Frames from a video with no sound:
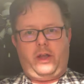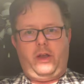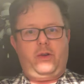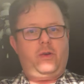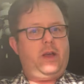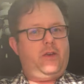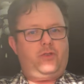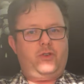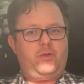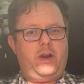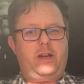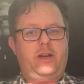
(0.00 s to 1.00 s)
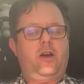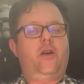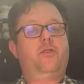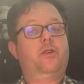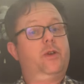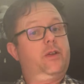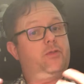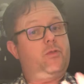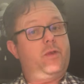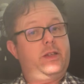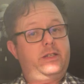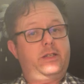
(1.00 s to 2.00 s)
You don't have to drain it off. You don't have to
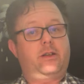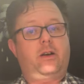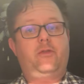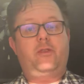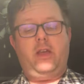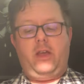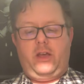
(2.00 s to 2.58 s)
rinse it off,